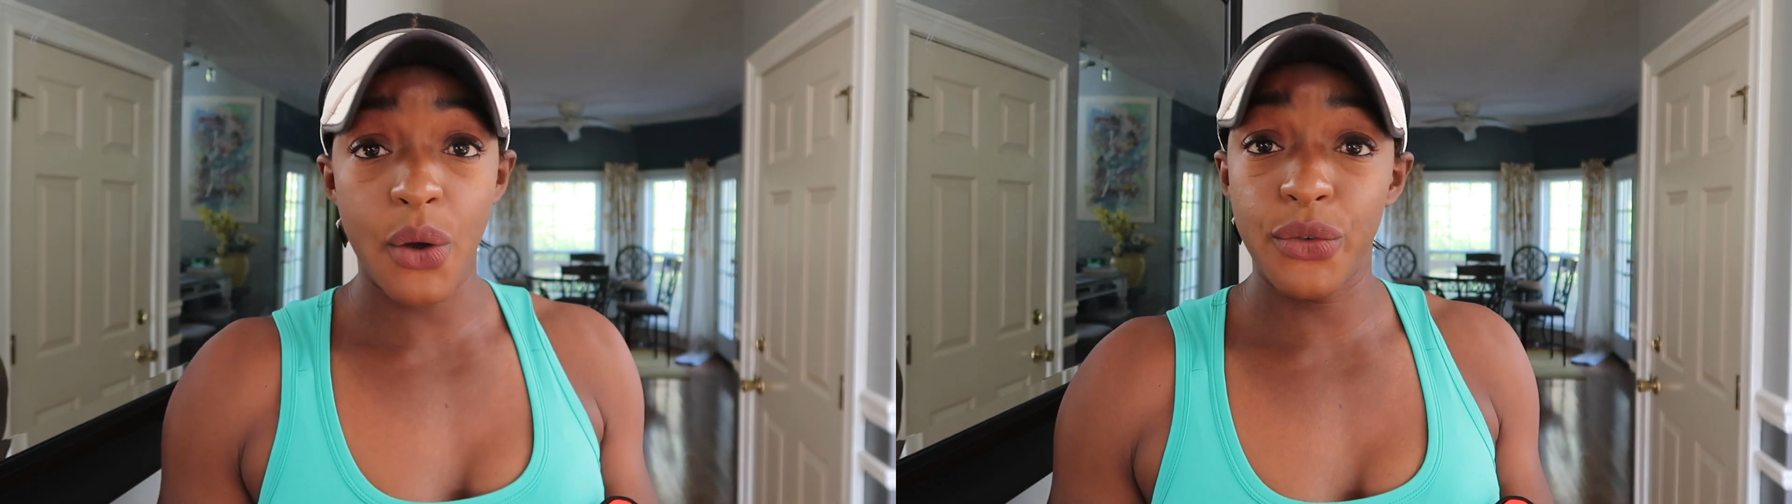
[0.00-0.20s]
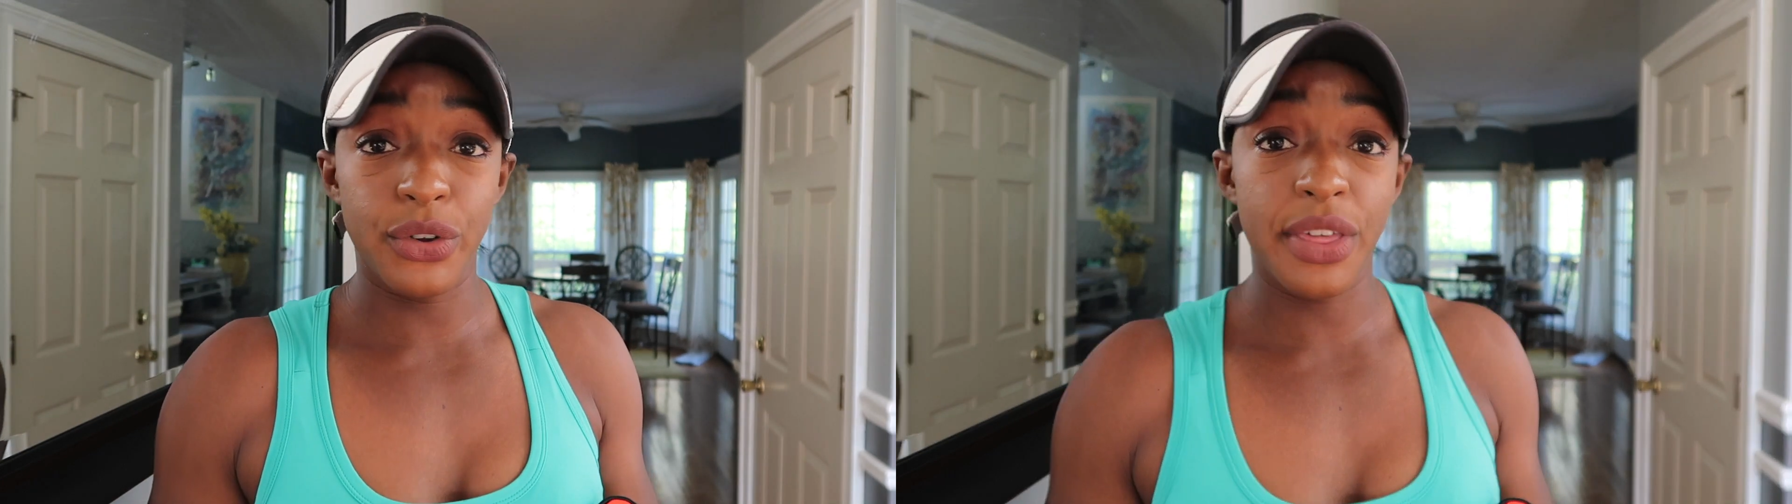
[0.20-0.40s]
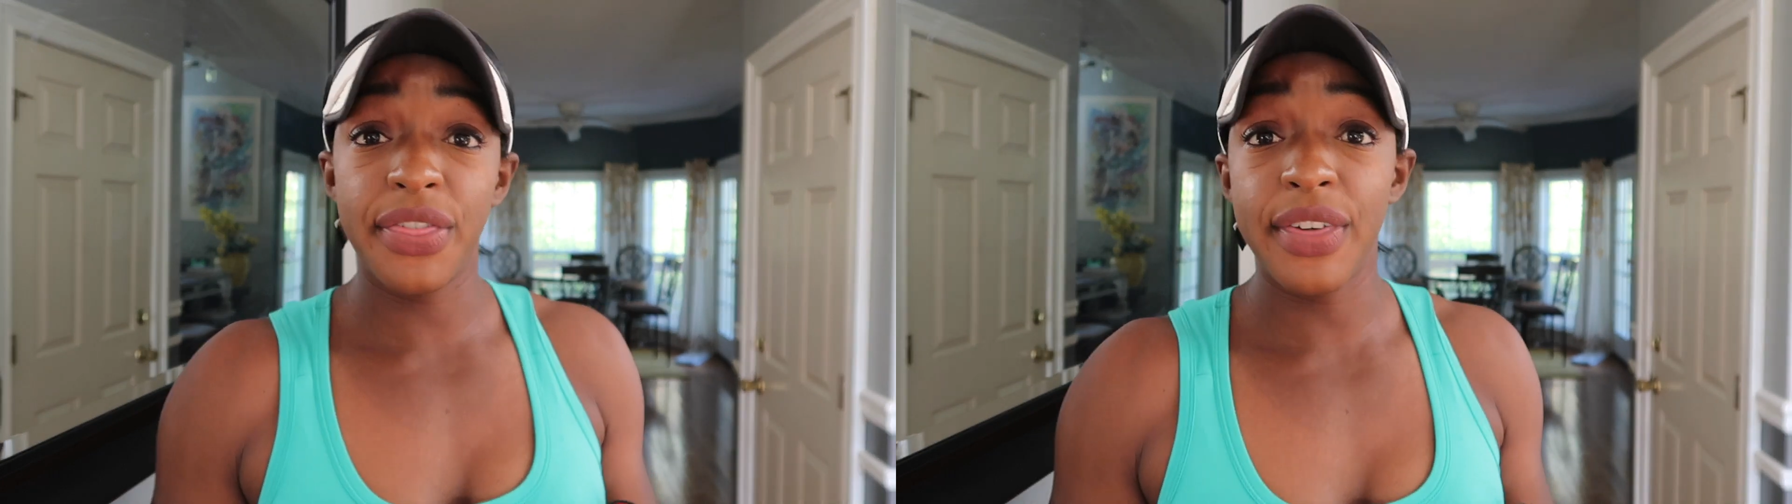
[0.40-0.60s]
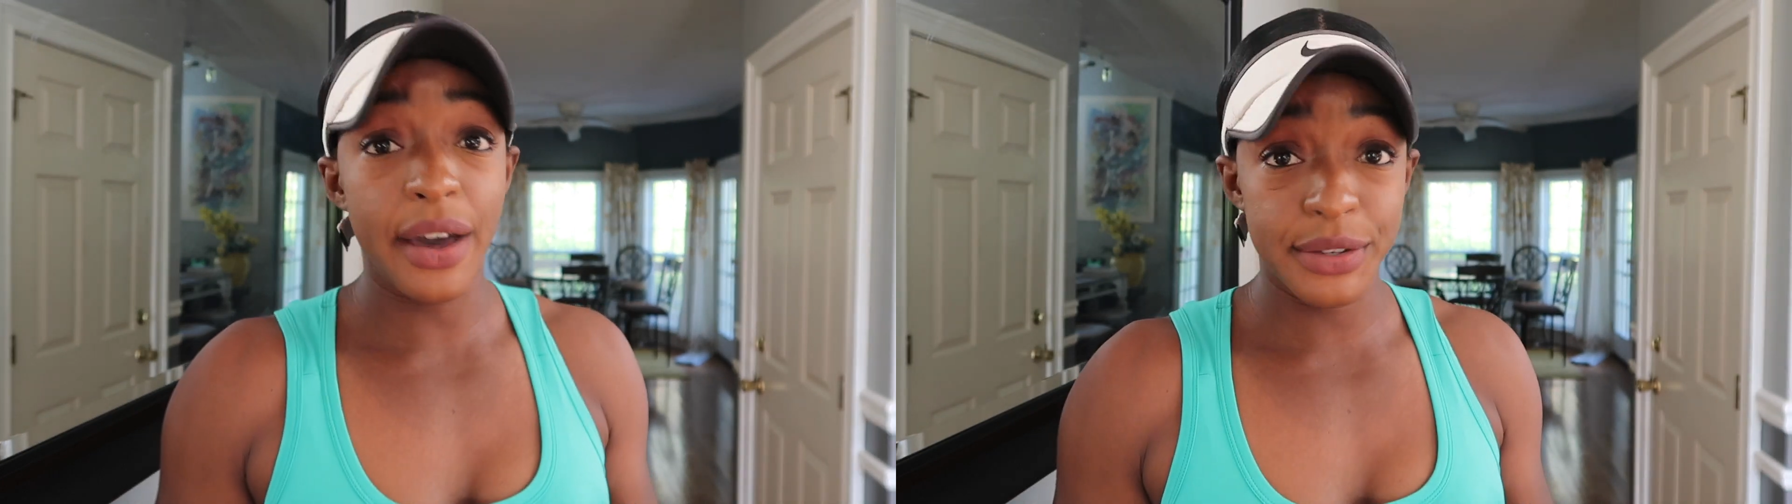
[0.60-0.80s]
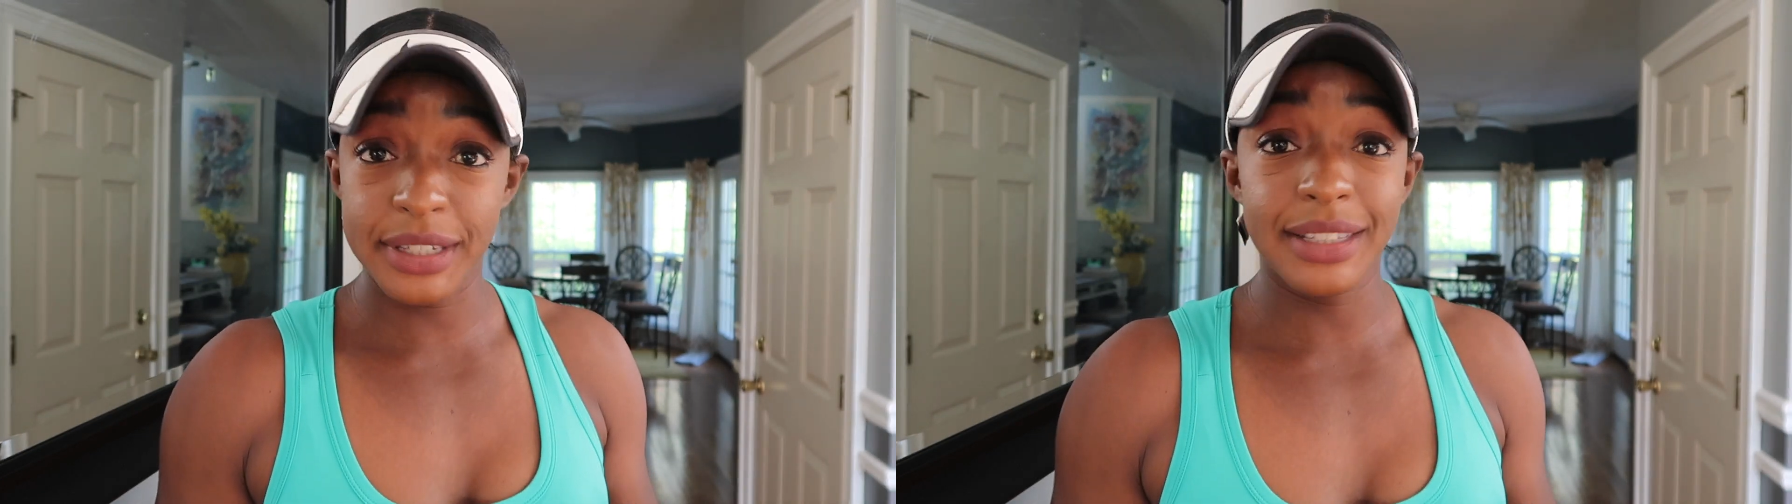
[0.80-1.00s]
over
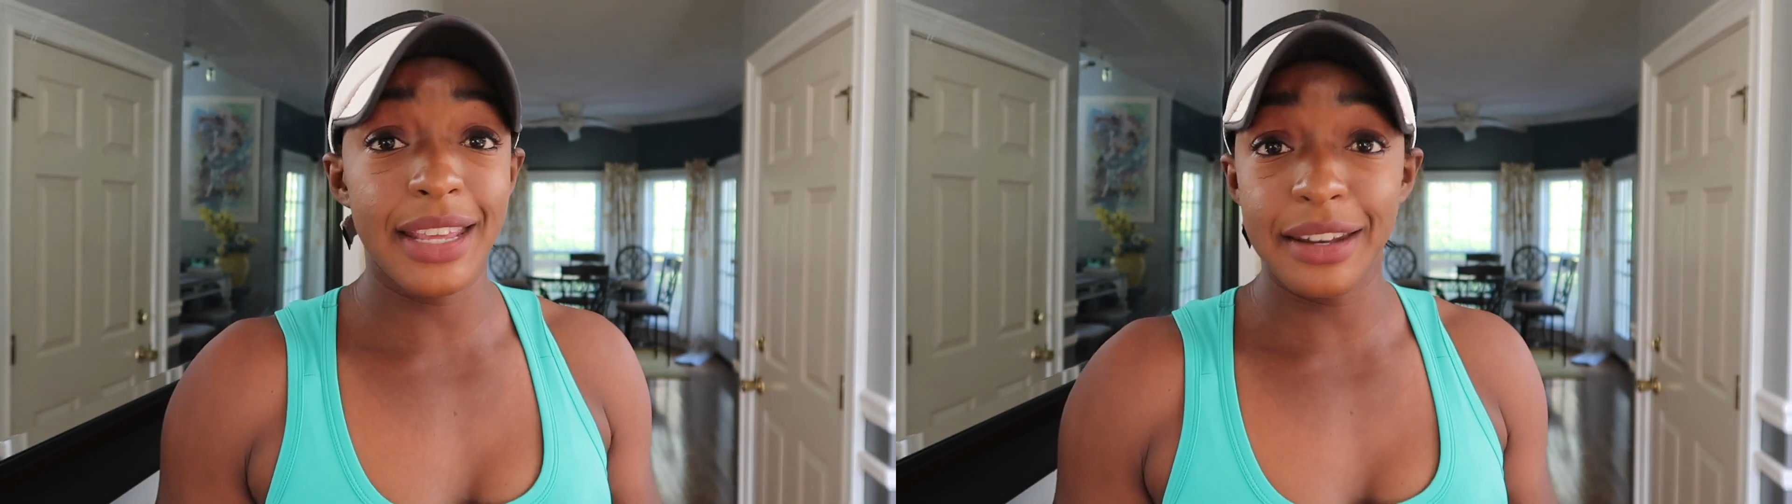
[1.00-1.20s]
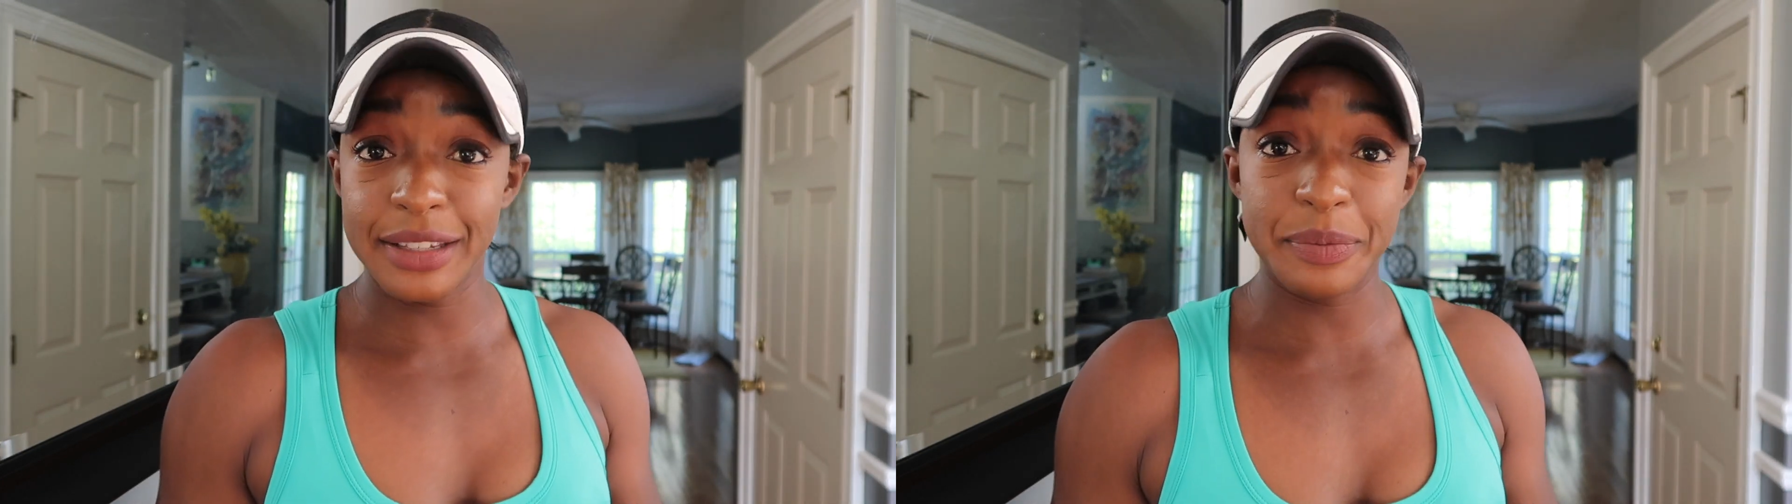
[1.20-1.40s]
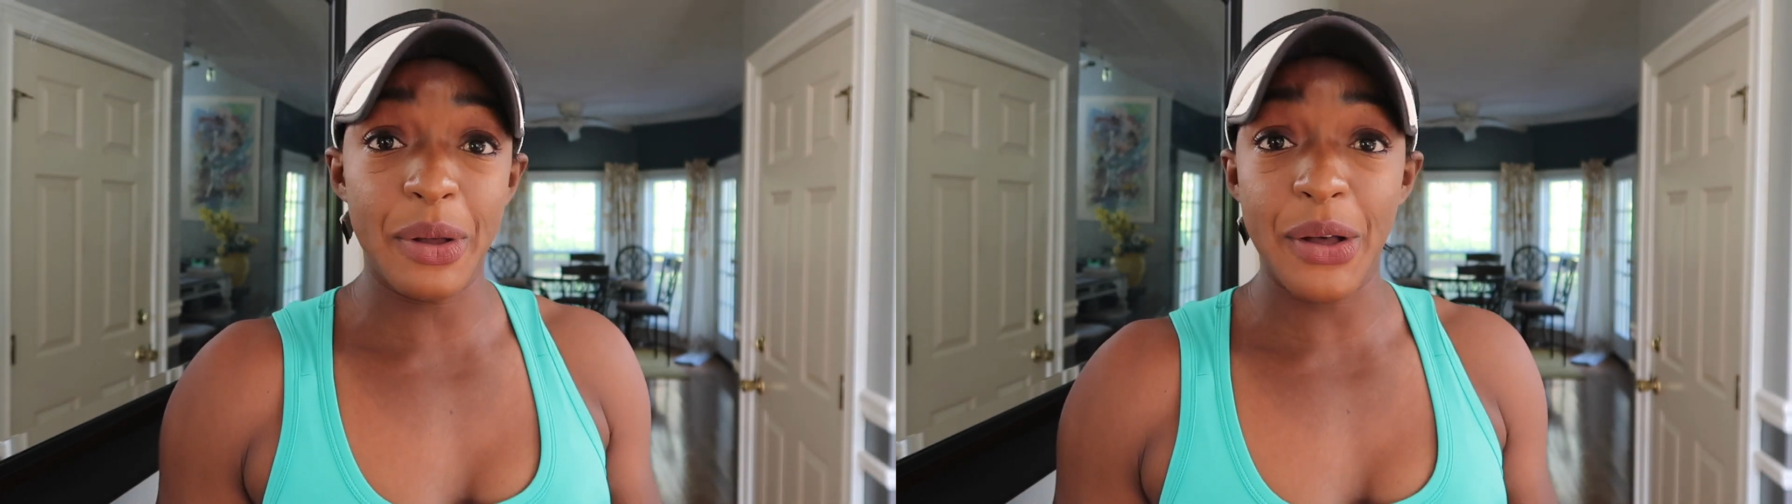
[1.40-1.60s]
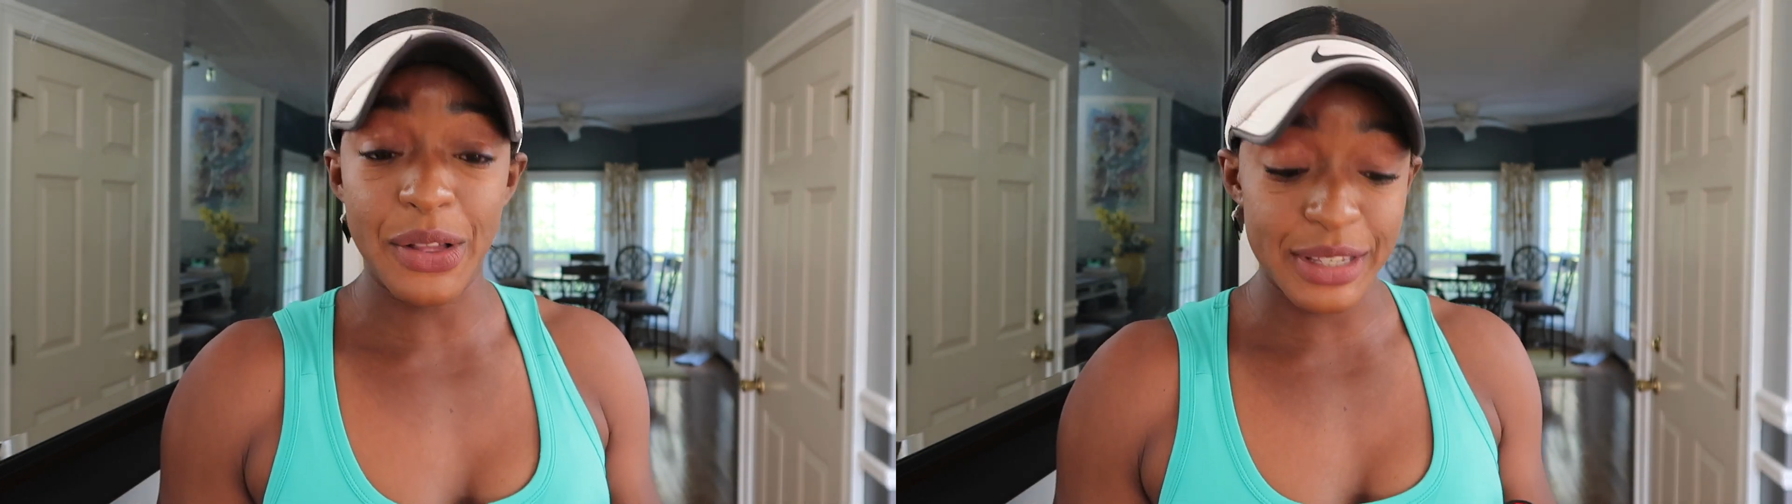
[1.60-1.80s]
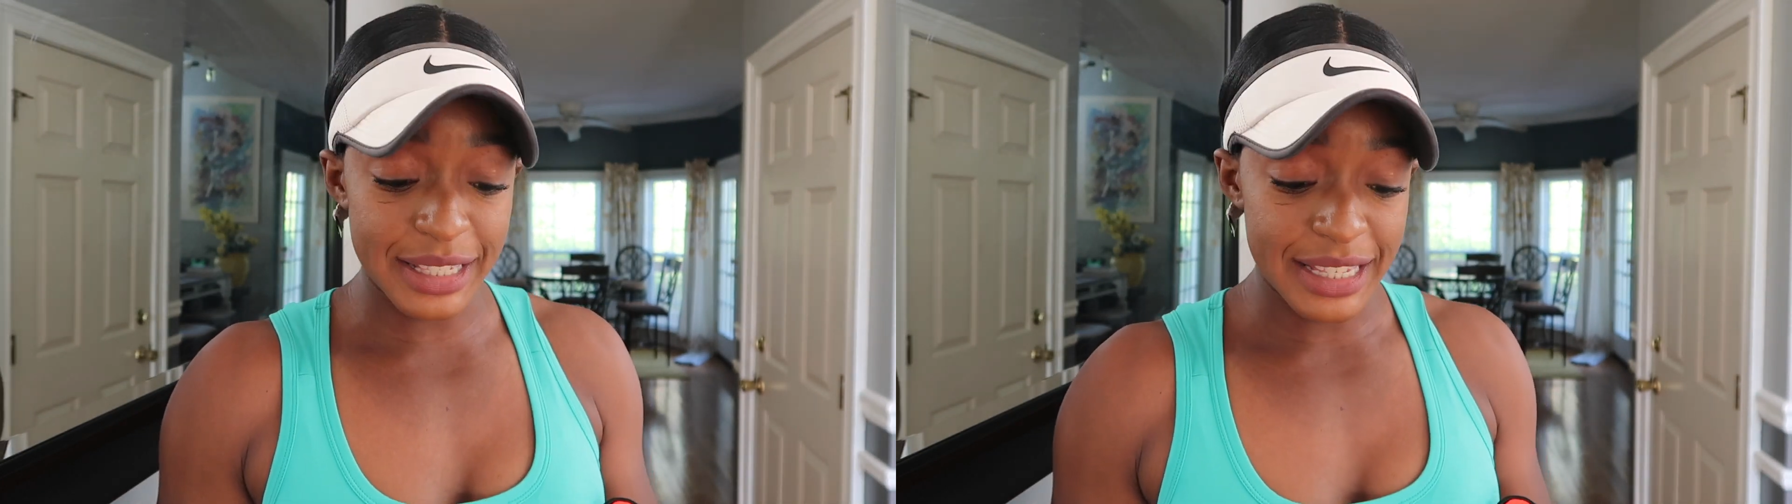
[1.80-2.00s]
1,000 tennis
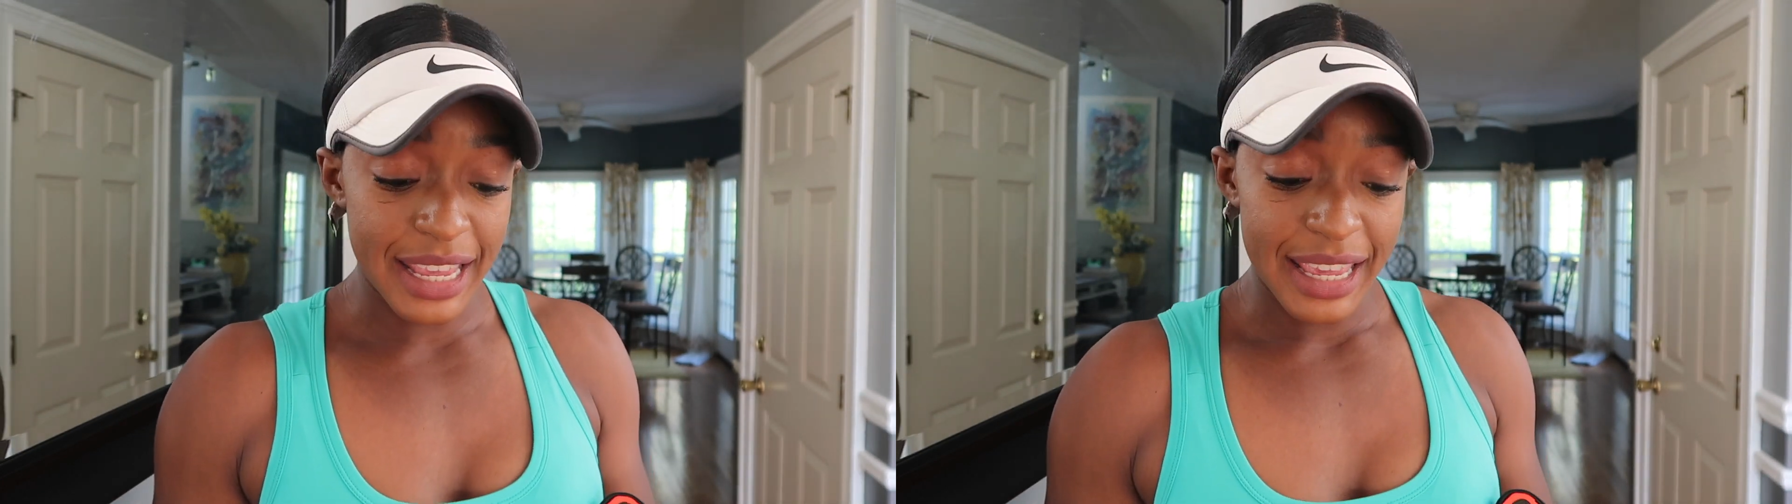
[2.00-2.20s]
balls